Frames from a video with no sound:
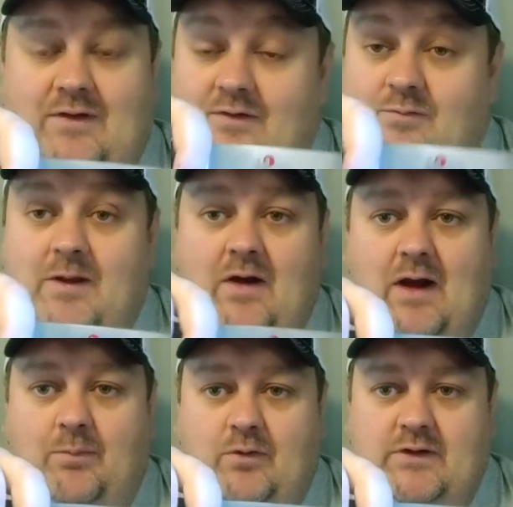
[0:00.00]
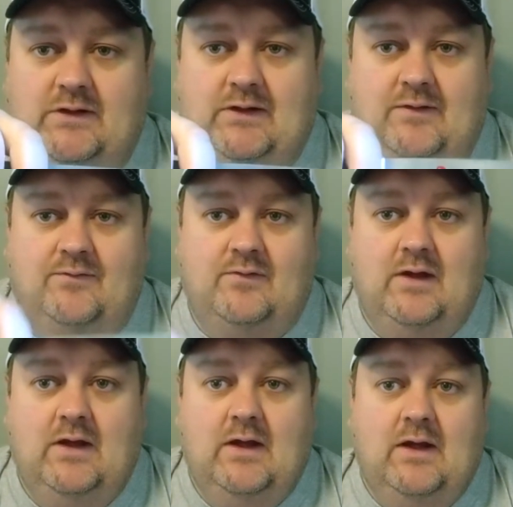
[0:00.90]
It doesn't matter how pretty it is.
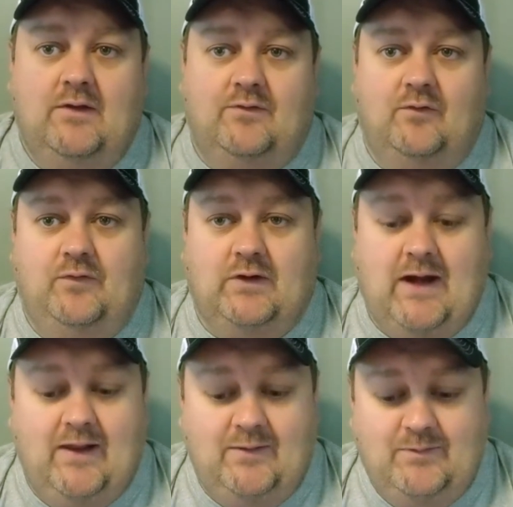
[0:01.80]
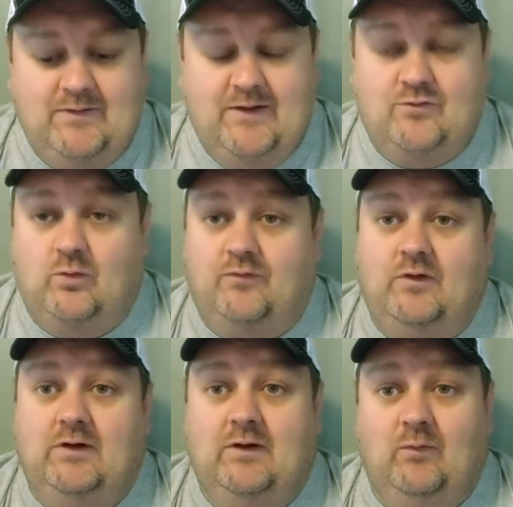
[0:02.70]
So if you're a guy like me that has to work
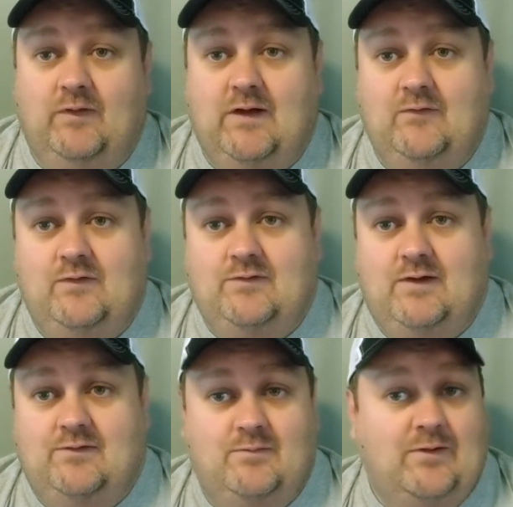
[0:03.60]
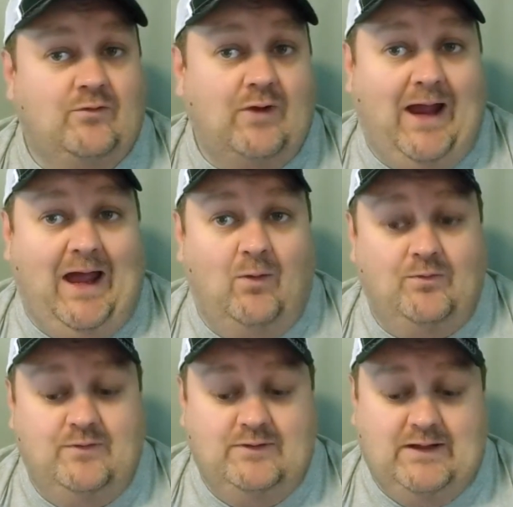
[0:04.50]
with a knife in his hand sometimes for
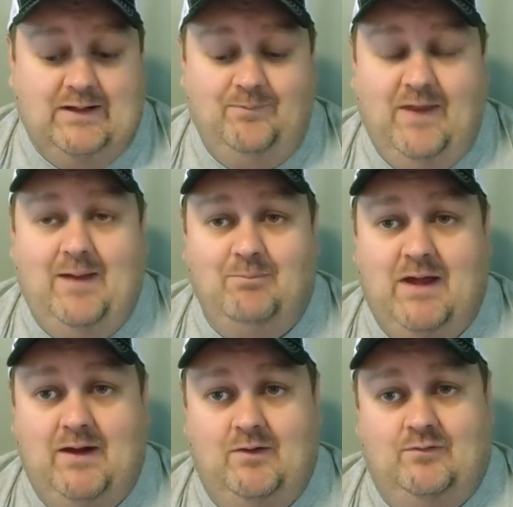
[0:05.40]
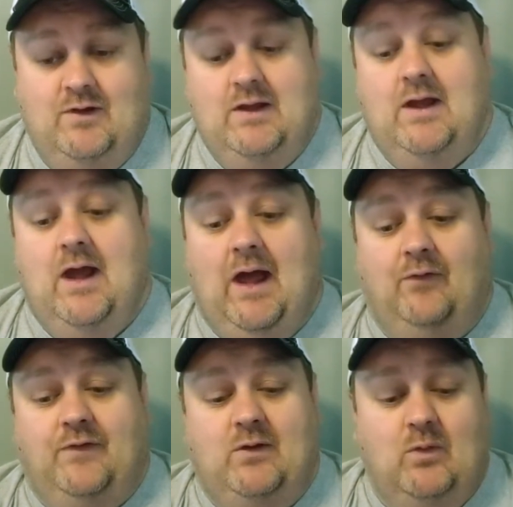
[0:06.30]
hours at a time, that matters. I'll
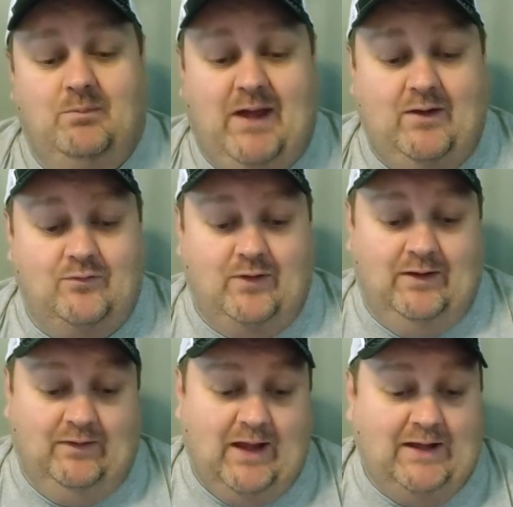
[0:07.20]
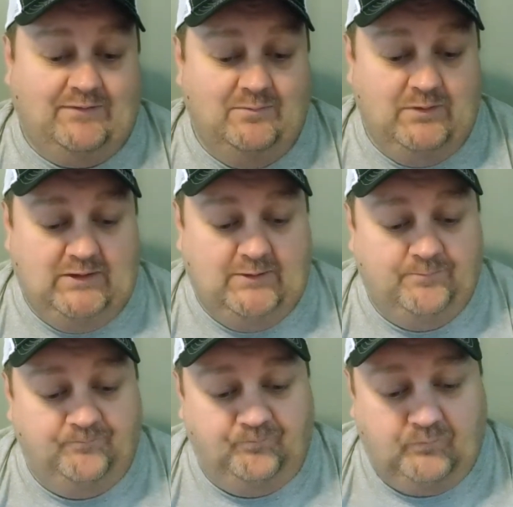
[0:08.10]
tell you what matters a lot to me,
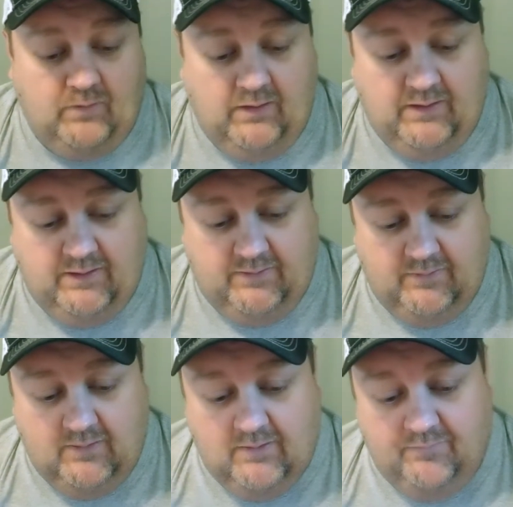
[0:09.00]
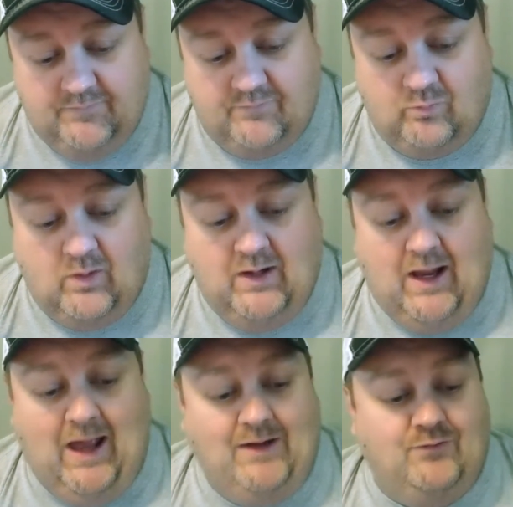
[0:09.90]
and this is why
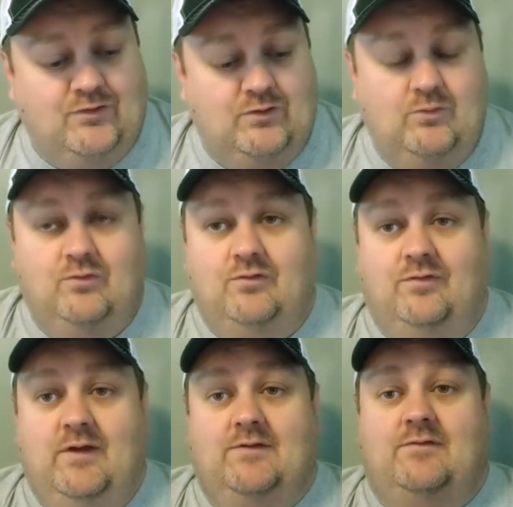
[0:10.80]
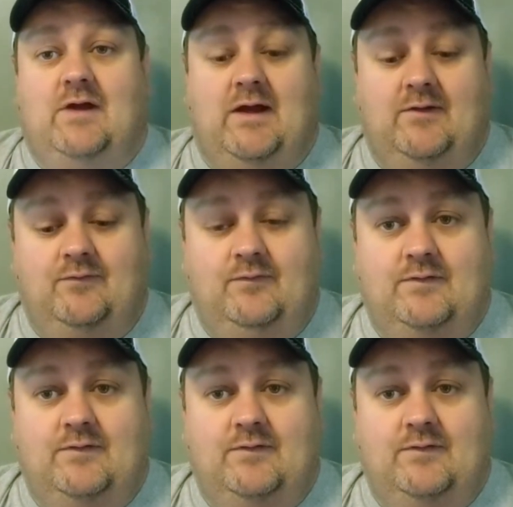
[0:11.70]
I choose this knife.